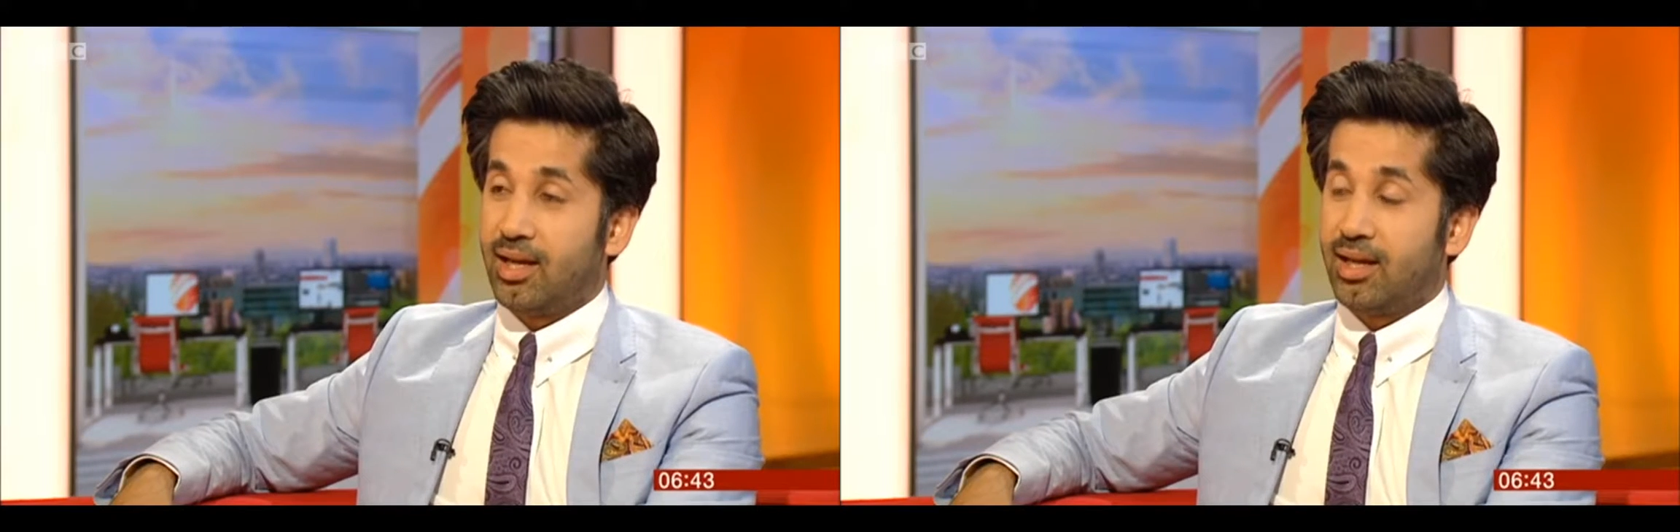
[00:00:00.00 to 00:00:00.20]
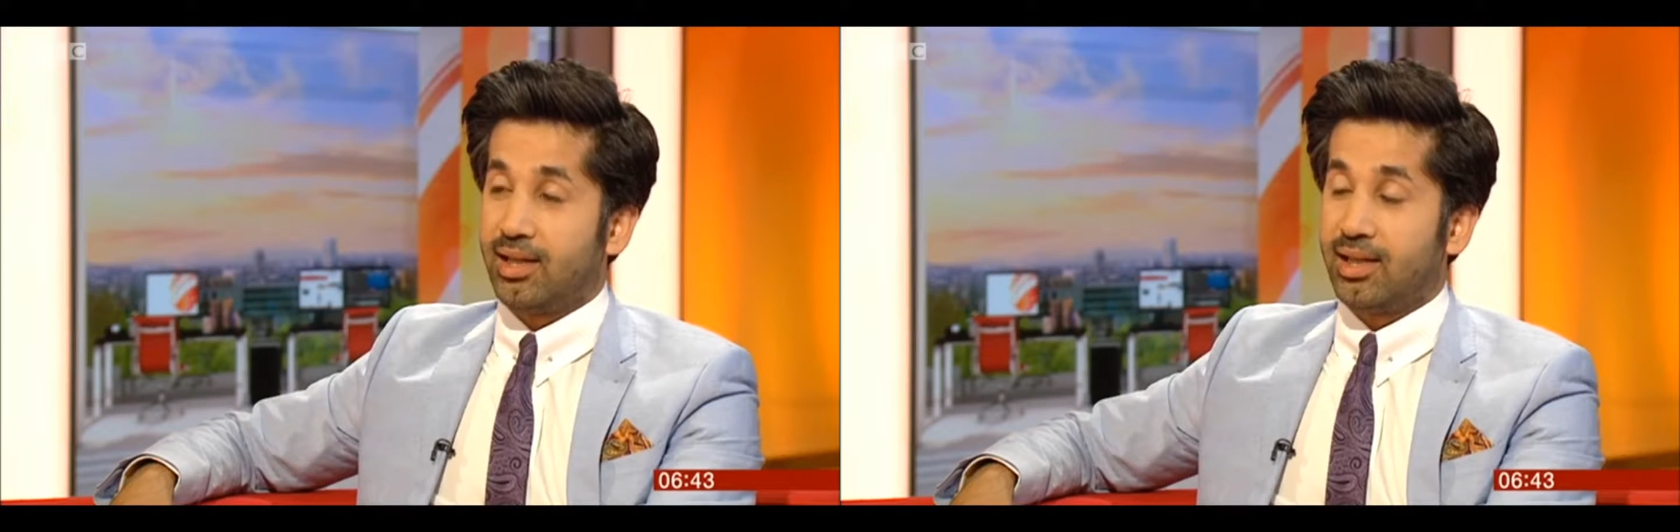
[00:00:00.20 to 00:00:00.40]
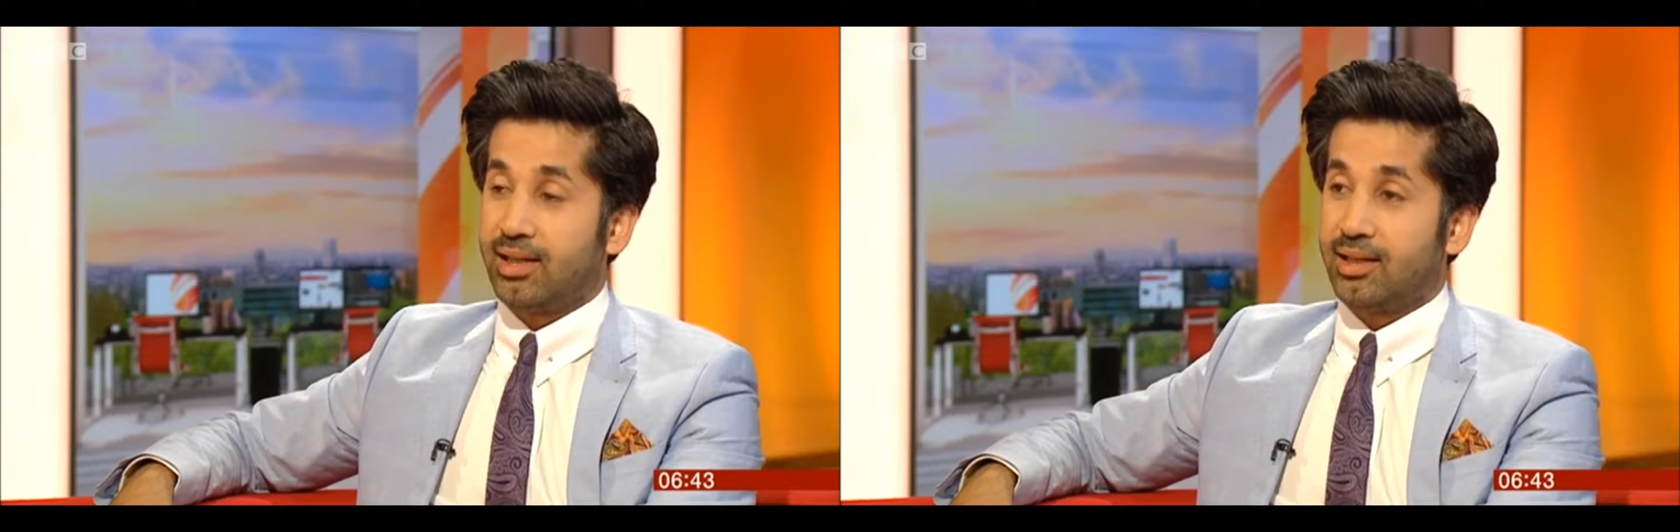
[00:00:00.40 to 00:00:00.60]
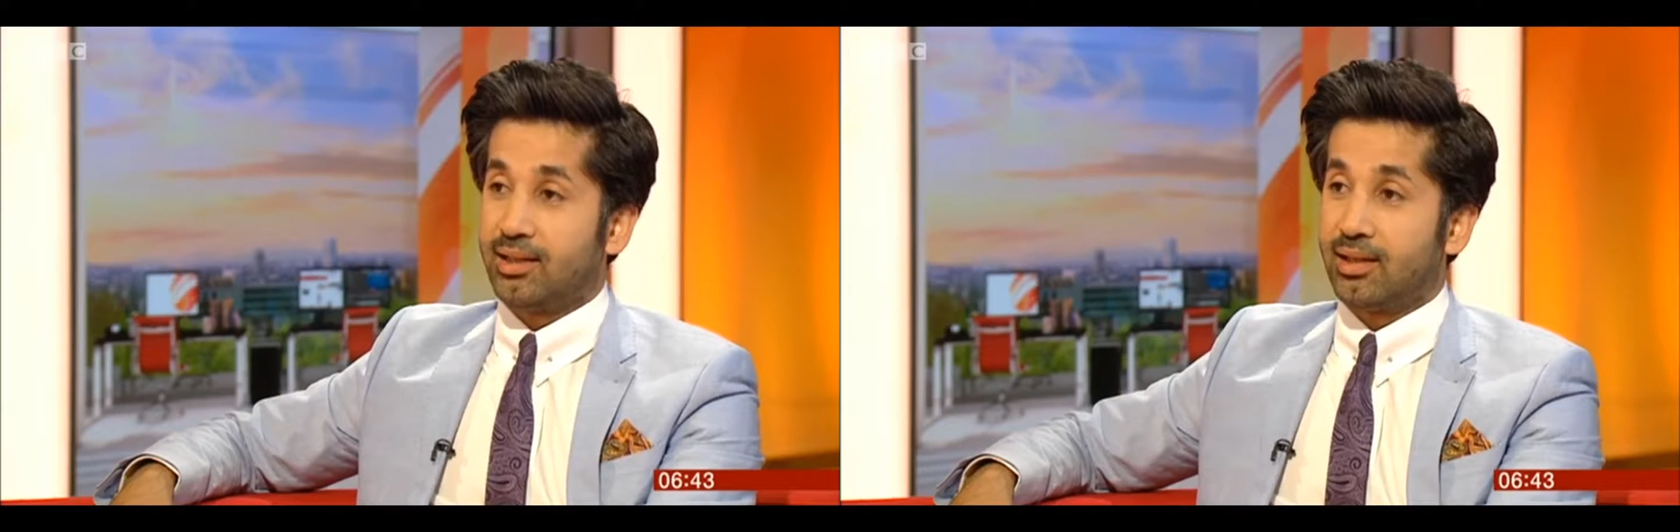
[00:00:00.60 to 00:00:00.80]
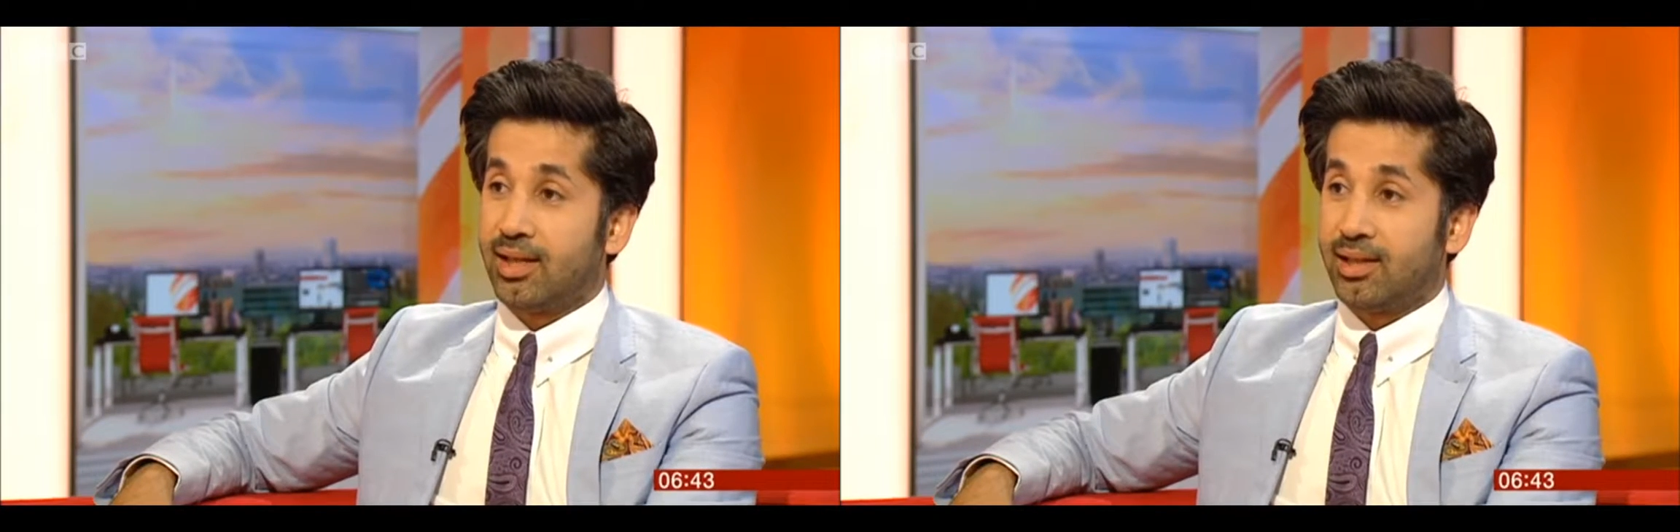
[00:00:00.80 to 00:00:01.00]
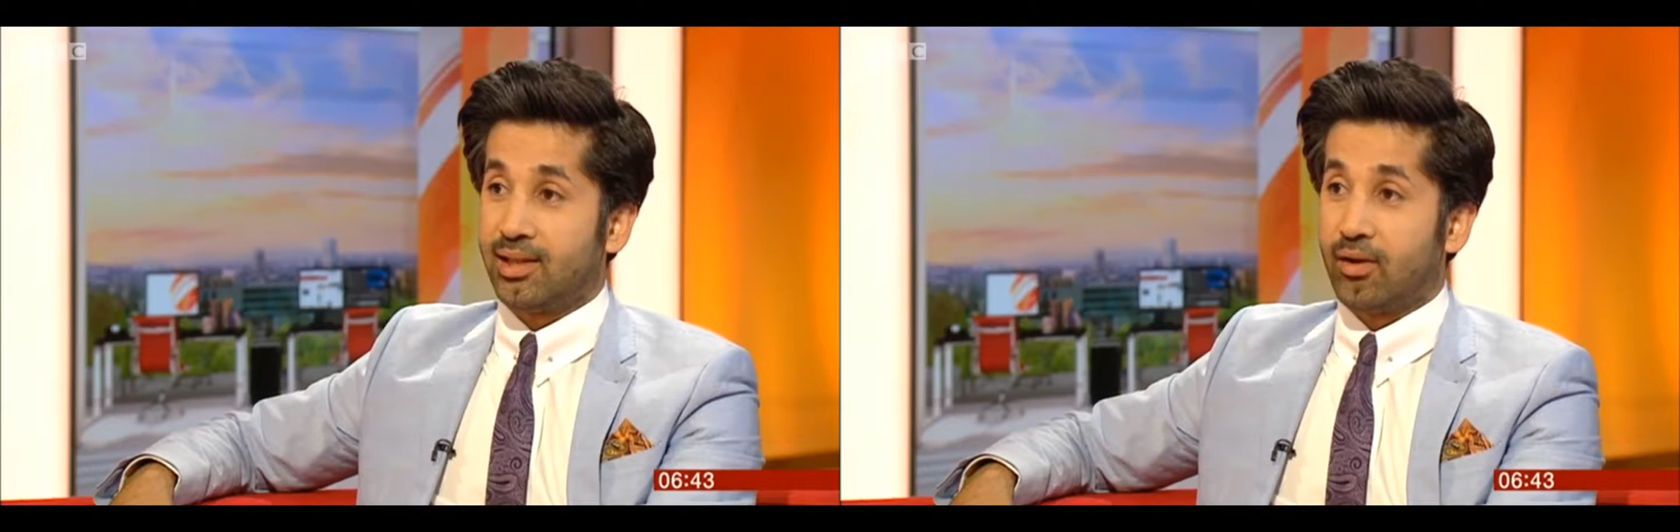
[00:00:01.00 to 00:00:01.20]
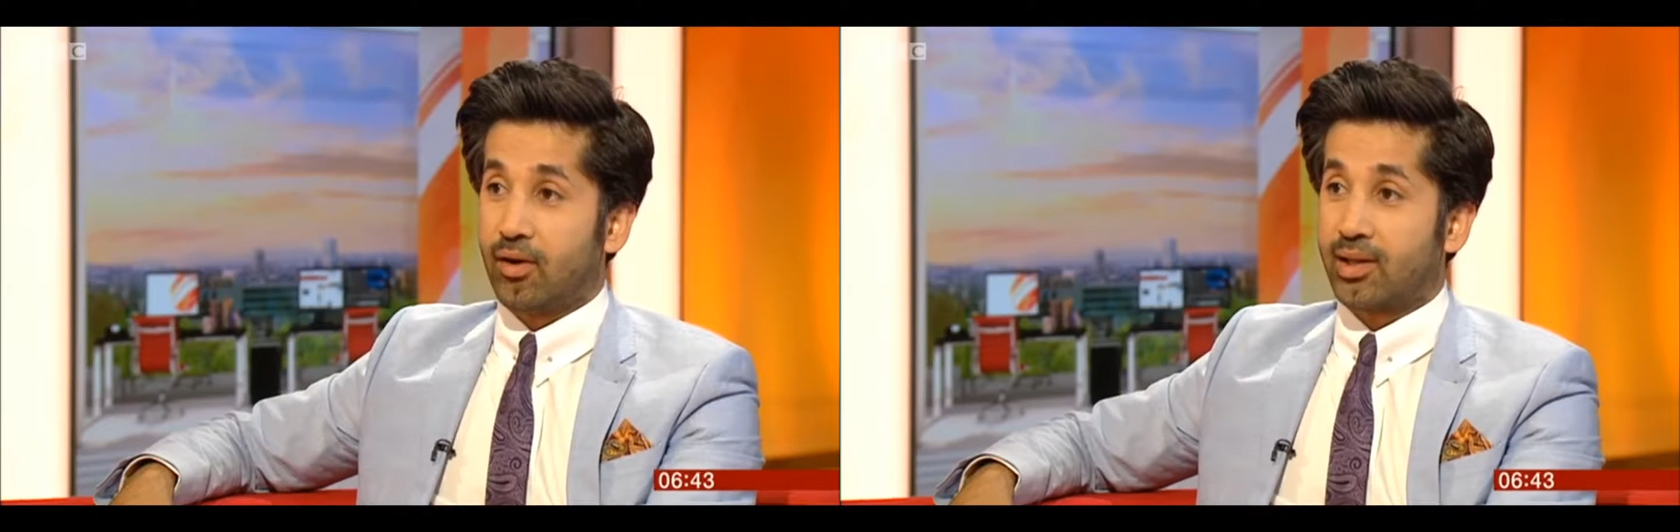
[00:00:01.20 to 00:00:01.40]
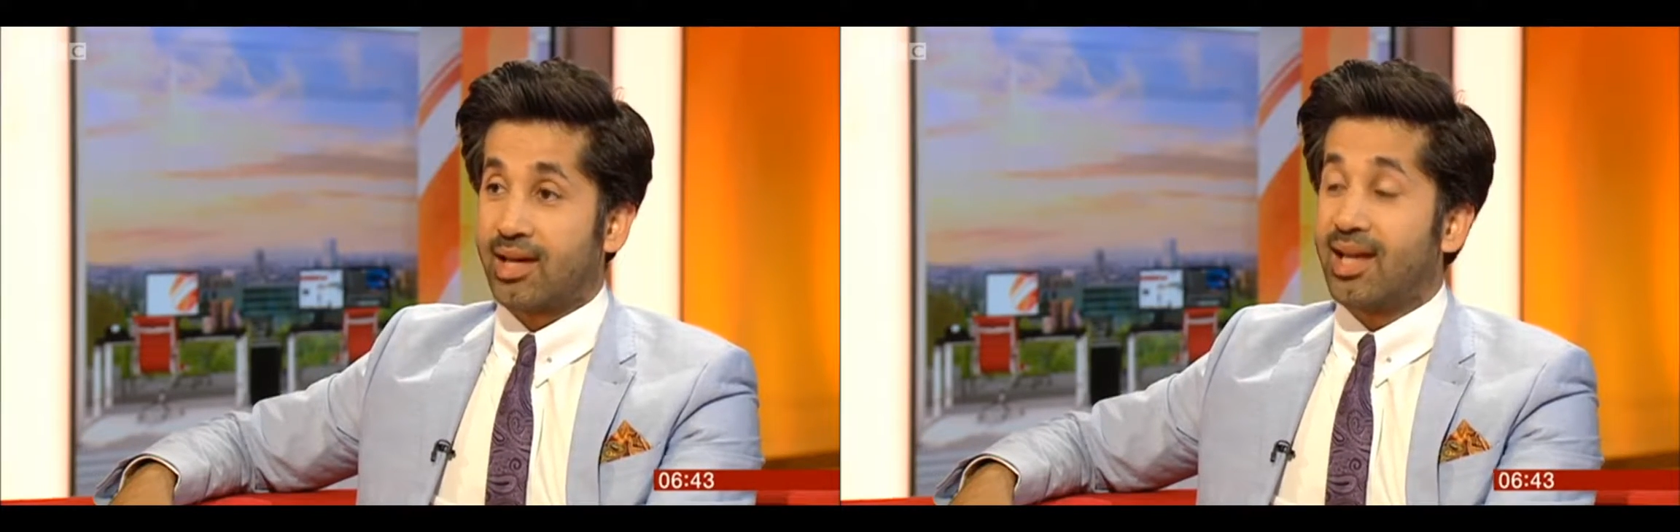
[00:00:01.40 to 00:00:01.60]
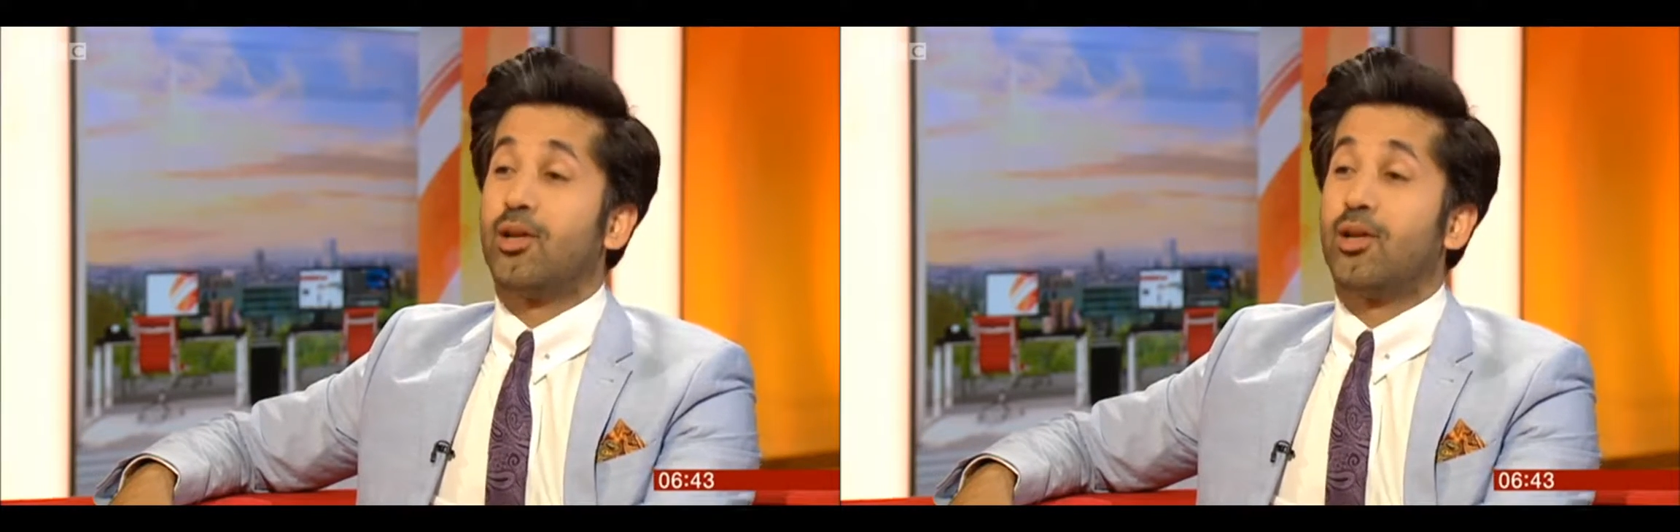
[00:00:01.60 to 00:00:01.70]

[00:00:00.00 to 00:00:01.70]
in Iraq and